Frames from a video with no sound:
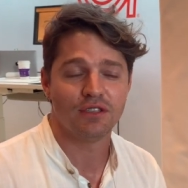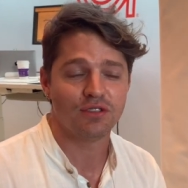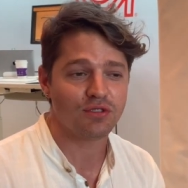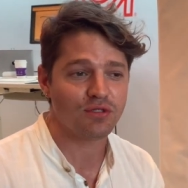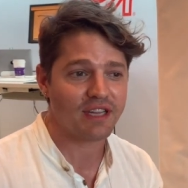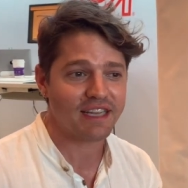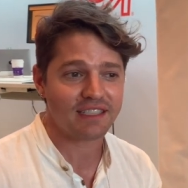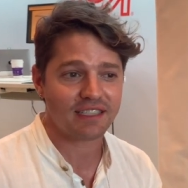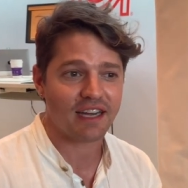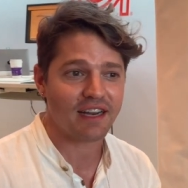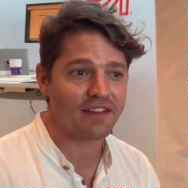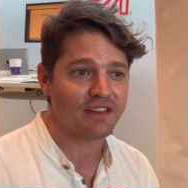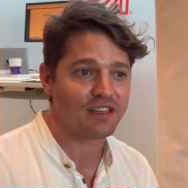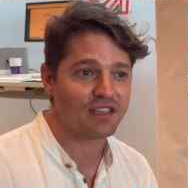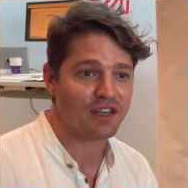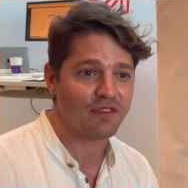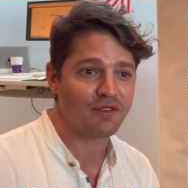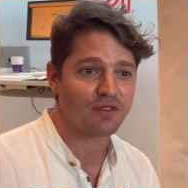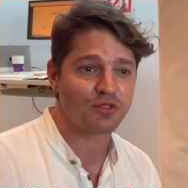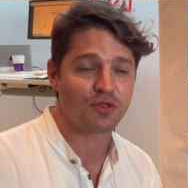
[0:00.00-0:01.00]
So that's kind of the
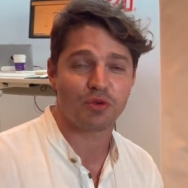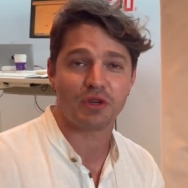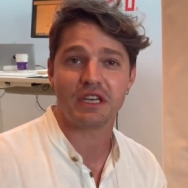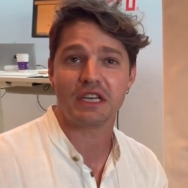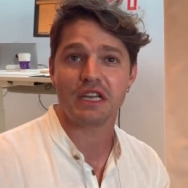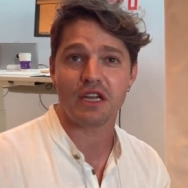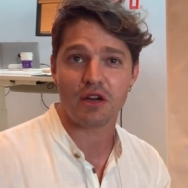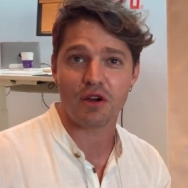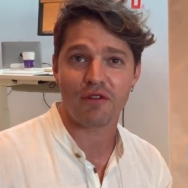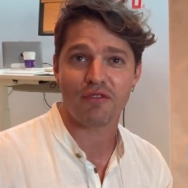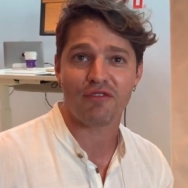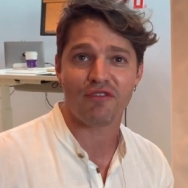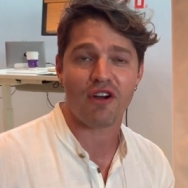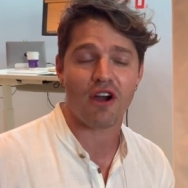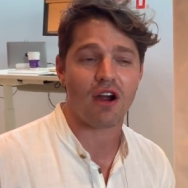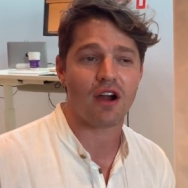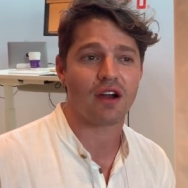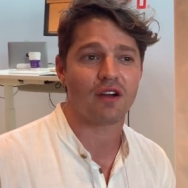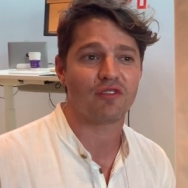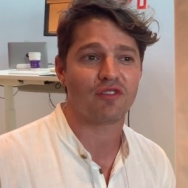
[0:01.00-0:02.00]
difference between near and
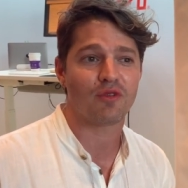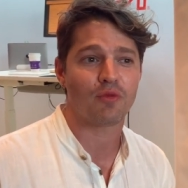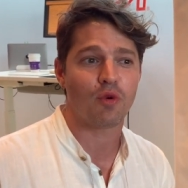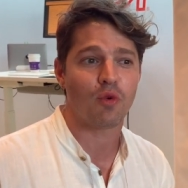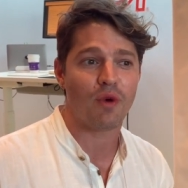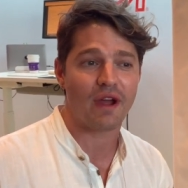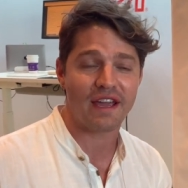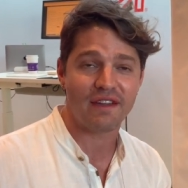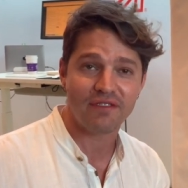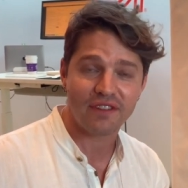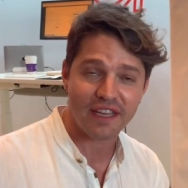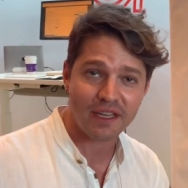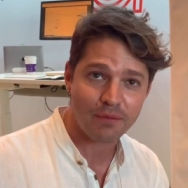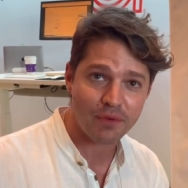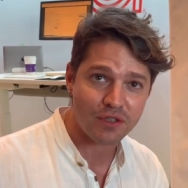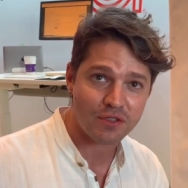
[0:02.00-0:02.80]
far from a wavelength